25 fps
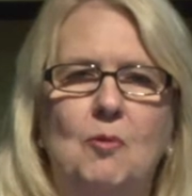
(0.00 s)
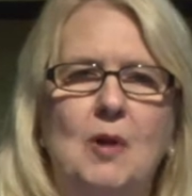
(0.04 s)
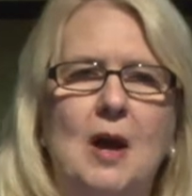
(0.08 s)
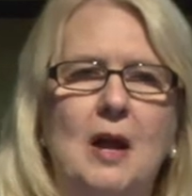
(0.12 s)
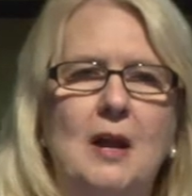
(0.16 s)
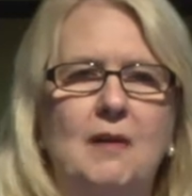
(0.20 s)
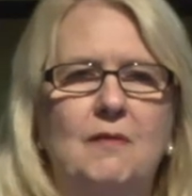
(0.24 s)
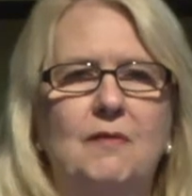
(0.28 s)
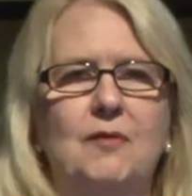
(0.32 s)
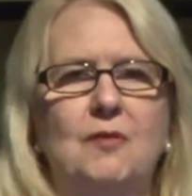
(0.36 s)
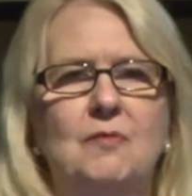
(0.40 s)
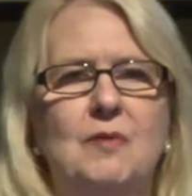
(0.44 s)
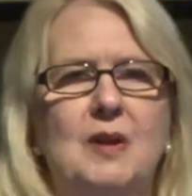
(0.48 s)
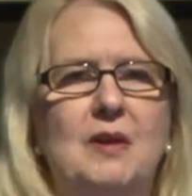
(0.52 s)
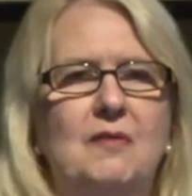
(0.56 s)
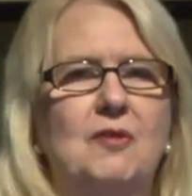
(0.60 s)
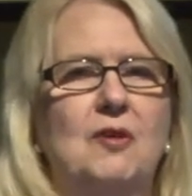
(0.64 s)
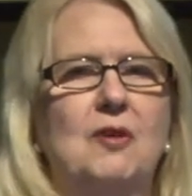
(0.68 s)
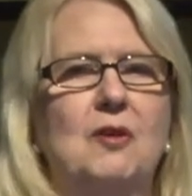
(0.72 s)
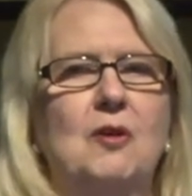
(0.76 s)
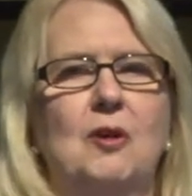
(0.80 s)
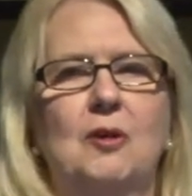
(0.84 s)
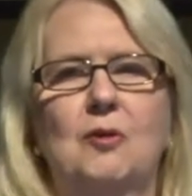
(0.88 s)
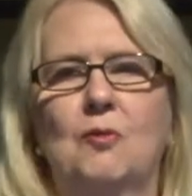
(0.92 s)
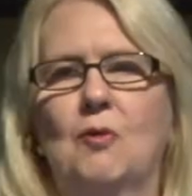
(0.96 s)
running for
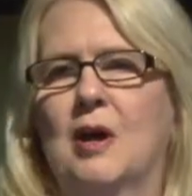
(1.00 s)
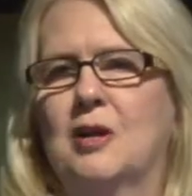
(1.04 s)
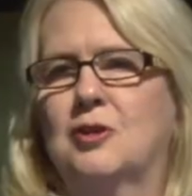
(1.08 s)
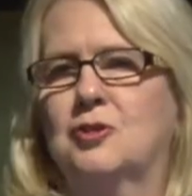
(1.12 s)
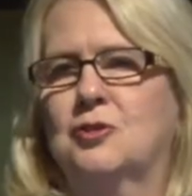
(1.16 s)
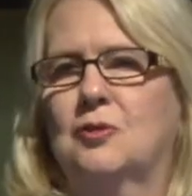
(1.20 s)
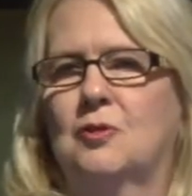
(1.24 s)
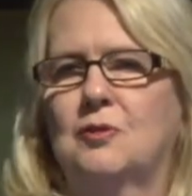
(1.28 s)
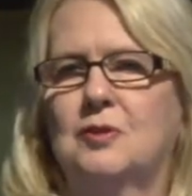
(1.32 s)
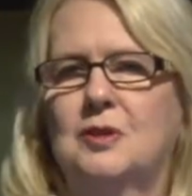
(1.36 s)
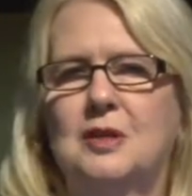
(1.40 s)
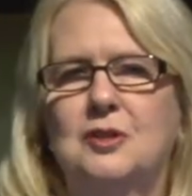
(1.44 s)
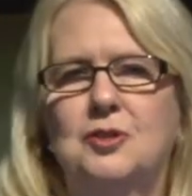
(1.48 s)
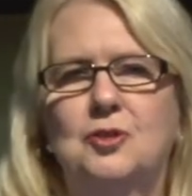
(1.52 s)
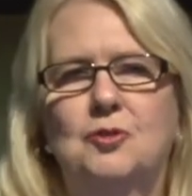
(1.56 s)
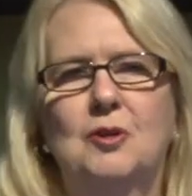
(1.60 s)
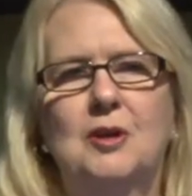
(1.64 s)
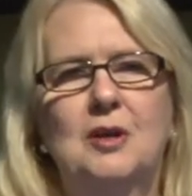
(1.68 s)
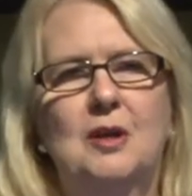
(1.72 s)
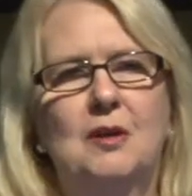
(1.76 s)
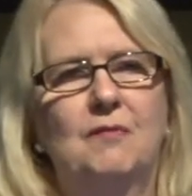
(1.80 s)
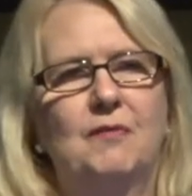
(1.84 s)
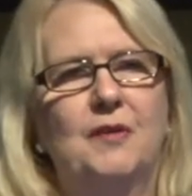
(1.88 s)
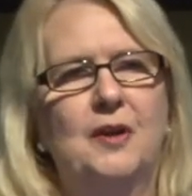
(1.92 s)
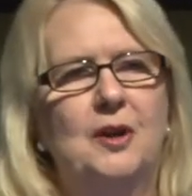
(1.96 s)
different congressional
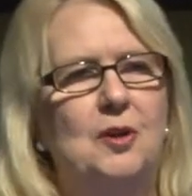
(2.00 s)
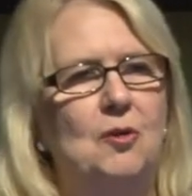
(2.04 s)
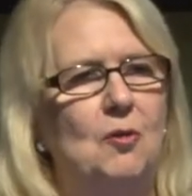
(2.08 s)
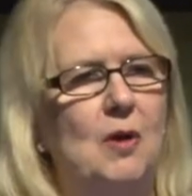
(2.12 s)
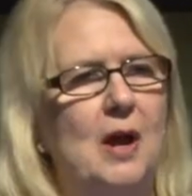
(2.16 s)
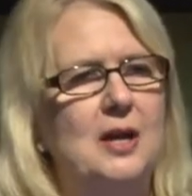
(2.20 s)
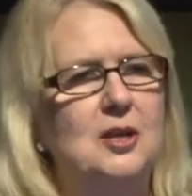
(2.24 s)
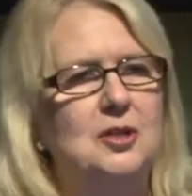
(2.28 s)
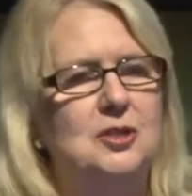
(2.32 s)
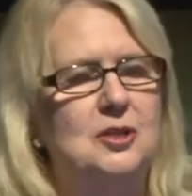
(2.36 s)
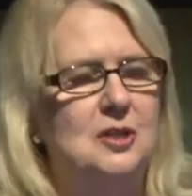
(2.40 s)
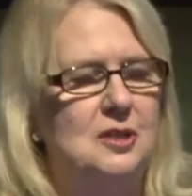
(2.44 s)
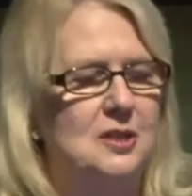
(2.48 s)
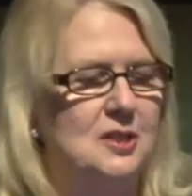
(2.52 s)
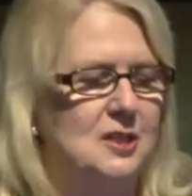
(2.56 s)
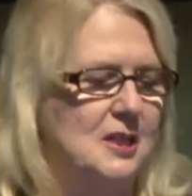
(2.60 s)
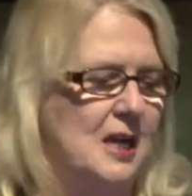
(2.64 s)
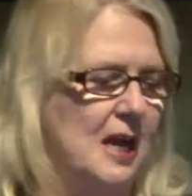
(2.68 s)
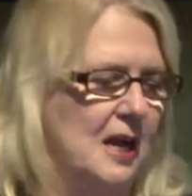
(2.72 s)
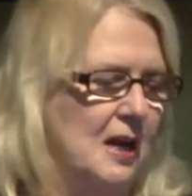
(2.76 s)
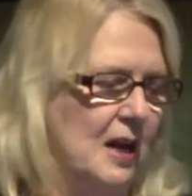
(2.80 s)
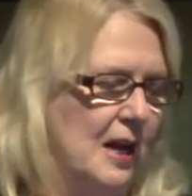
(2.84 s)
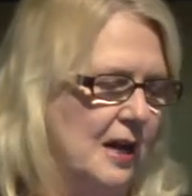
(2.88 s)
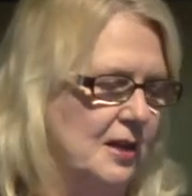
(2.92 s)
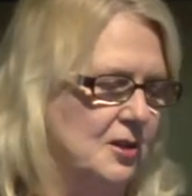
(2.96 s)
district configurations,
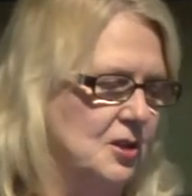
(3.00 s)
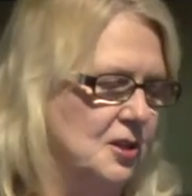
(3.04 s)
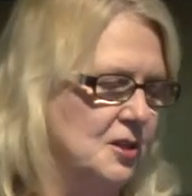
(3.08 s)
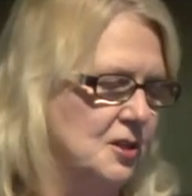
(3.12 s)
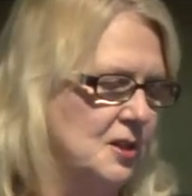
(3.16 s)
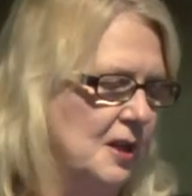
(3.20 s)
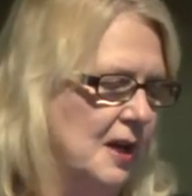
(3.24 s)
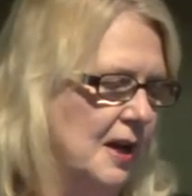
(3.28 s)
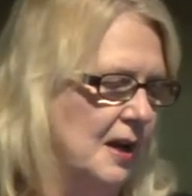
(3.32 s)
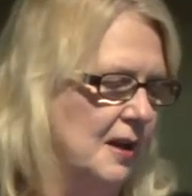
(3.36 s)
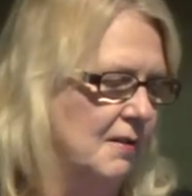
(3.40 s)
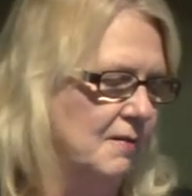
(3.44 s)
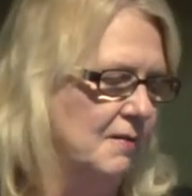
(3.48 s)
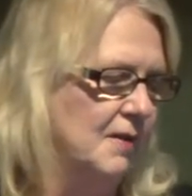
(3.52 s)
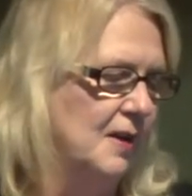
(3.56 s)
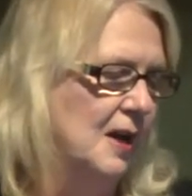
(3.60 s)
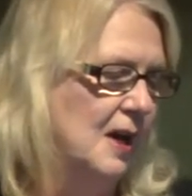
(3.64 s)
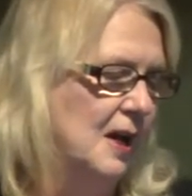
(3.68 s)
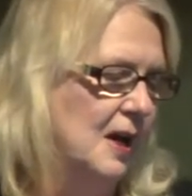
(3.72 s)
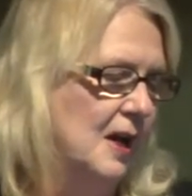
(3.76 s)
state legislative.